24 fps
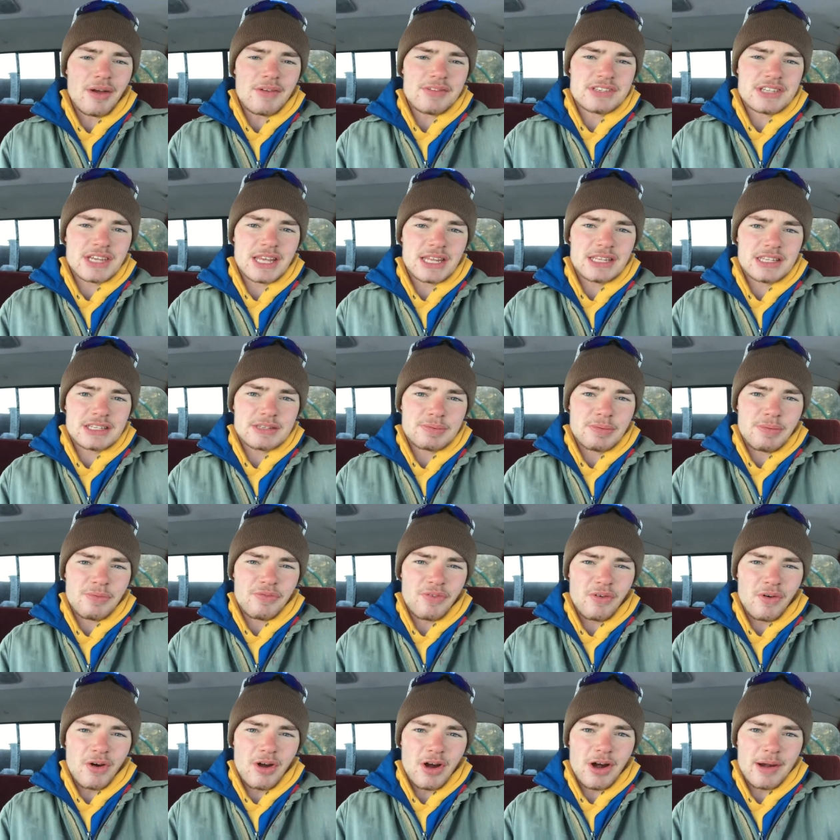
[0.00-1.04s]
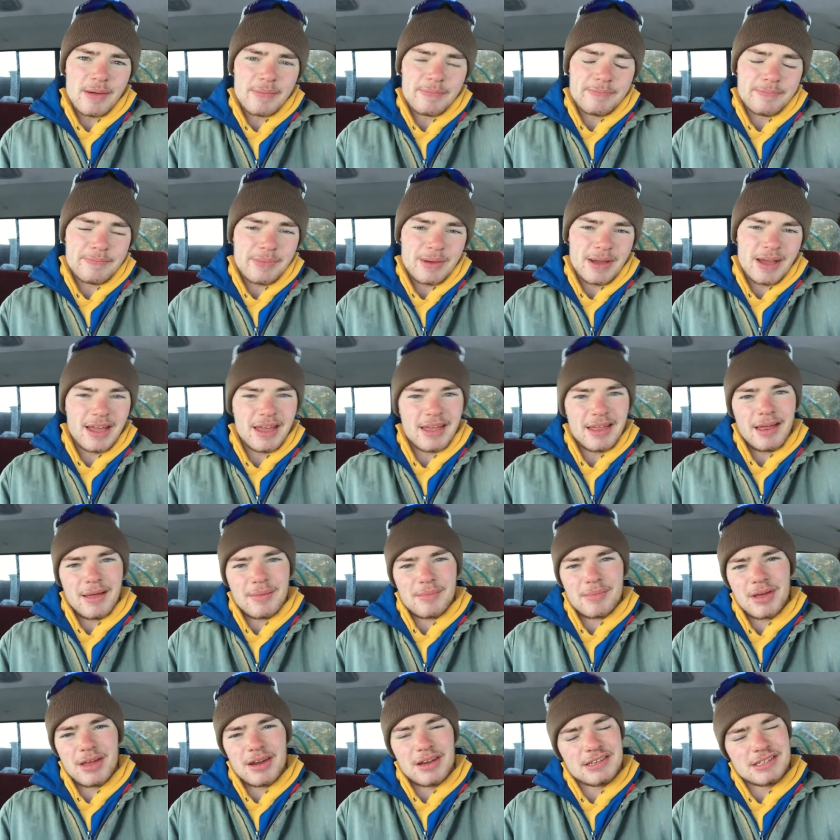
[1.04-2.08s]
I've said this before, but
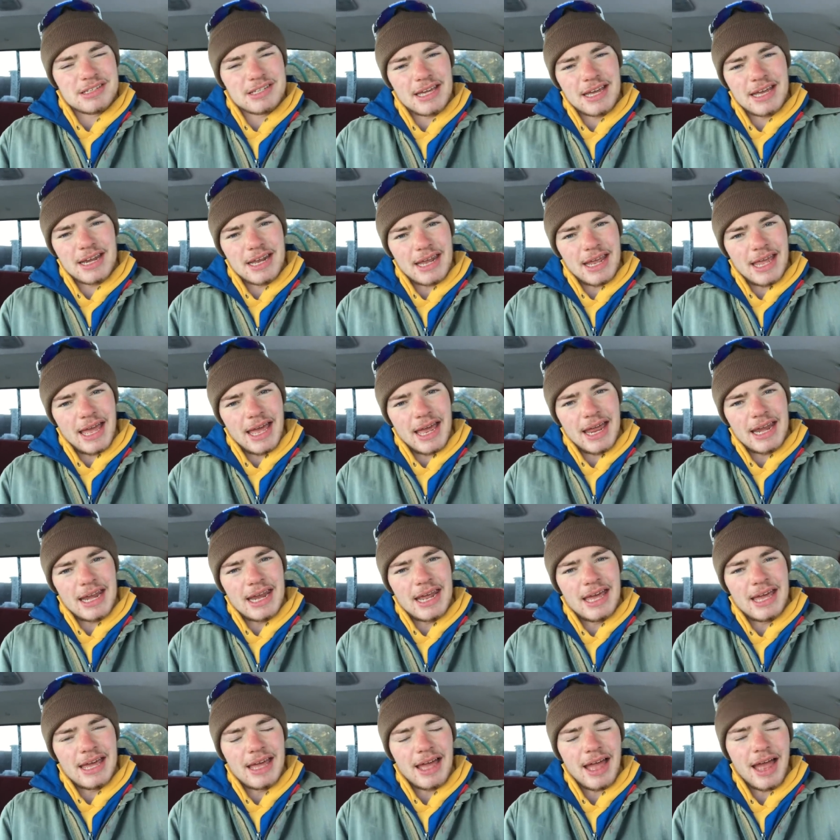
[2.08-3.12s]
I'm going to say it again.